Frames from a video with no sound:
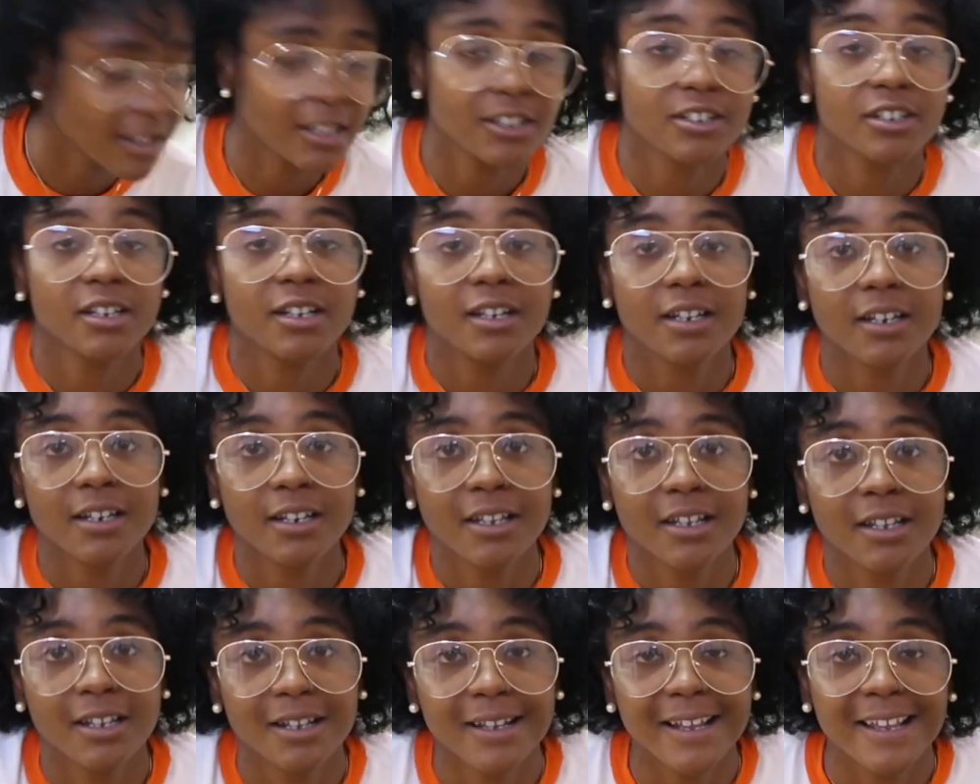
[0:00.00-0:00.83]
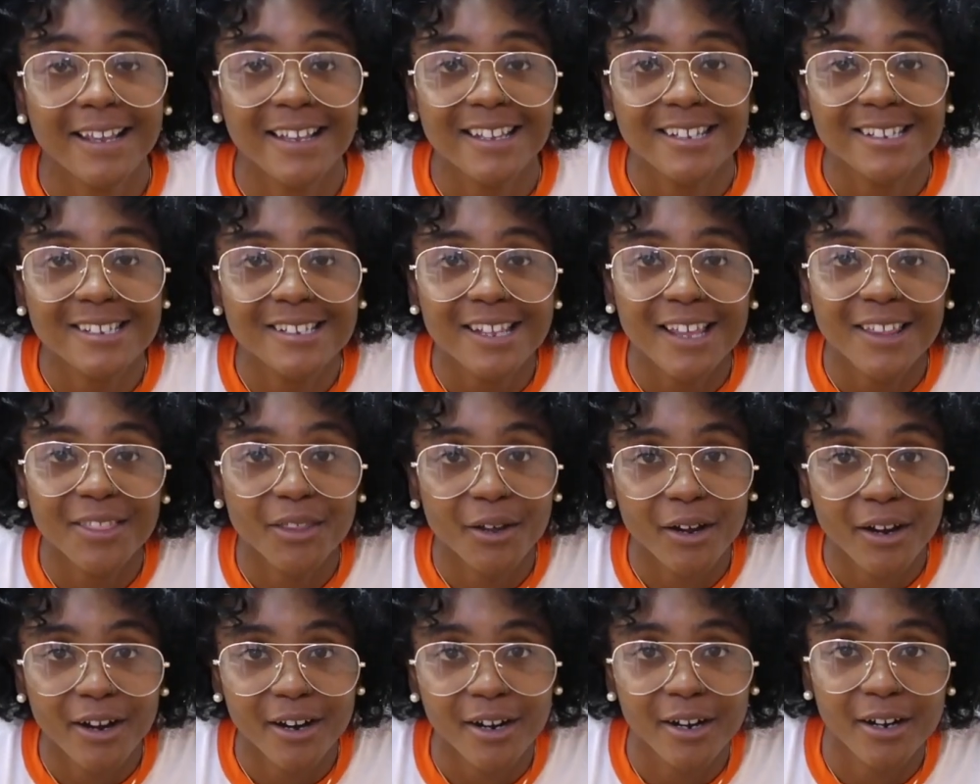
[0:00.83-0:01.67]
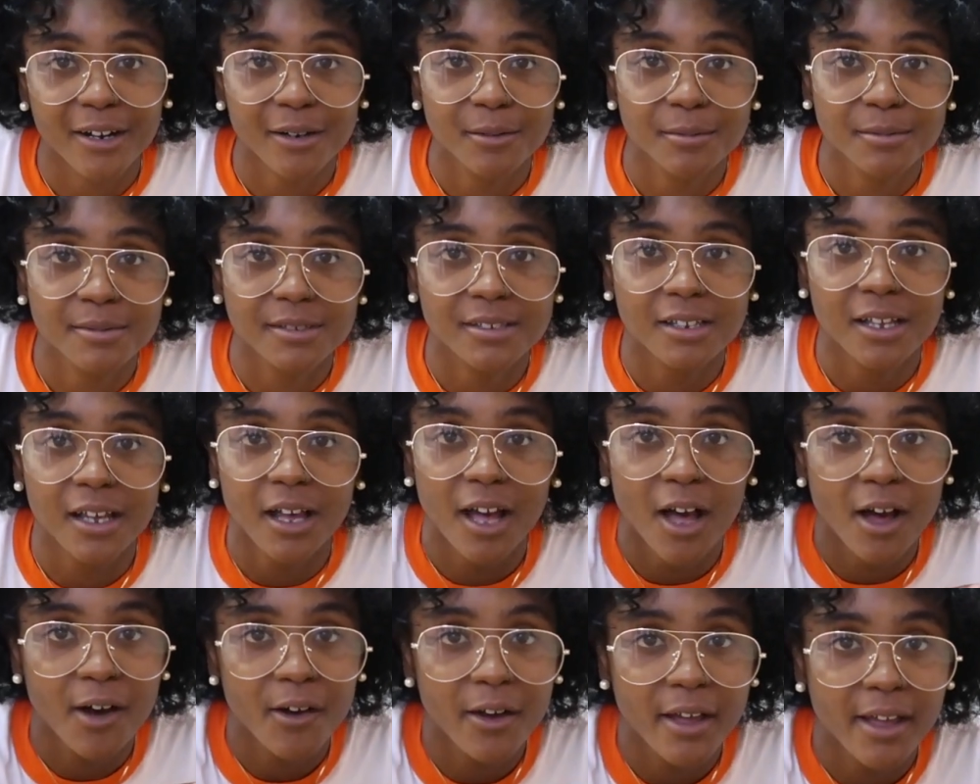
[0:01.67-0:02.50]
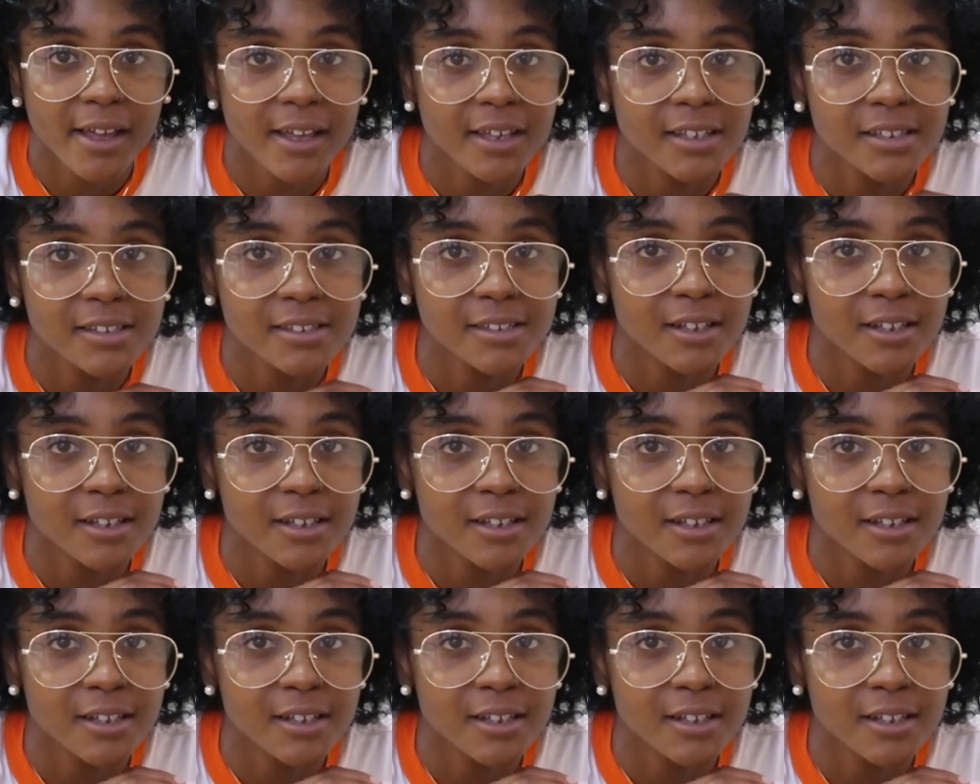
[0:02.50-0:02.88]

that you're gonna need is the herbs, okay?